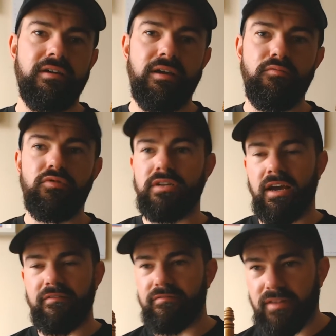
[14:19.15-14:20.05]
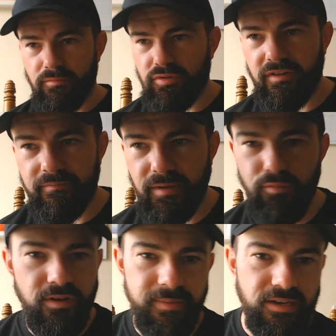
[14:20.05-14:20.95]
It wouldn't have
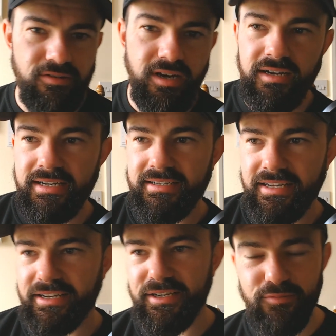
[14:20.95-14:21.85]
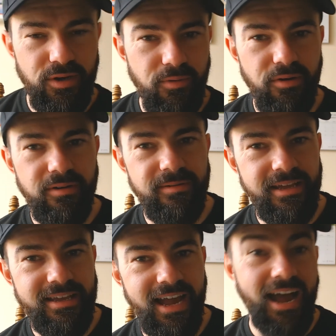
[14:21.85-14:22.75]
been good content, and I didn't really want to
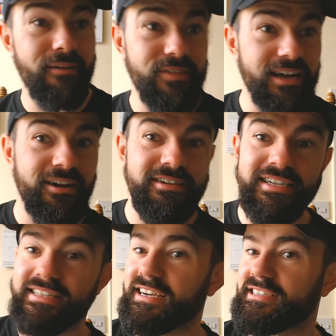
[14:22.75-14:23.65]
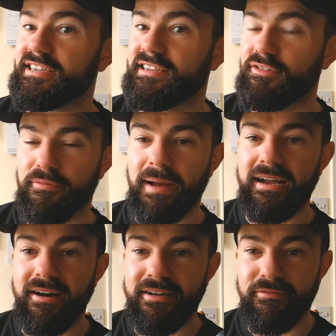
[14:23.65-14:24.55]
like have that content there to look back
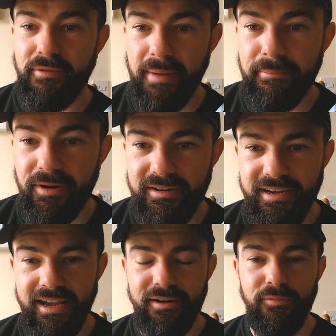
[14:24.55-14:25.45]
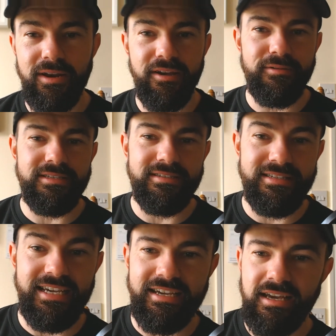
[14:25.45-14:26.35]
on and remember when I was
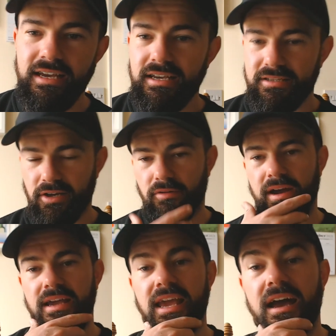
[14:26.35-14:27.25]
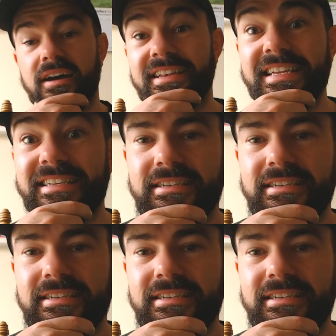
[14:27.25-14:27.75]
sick. So yeah, I didn't.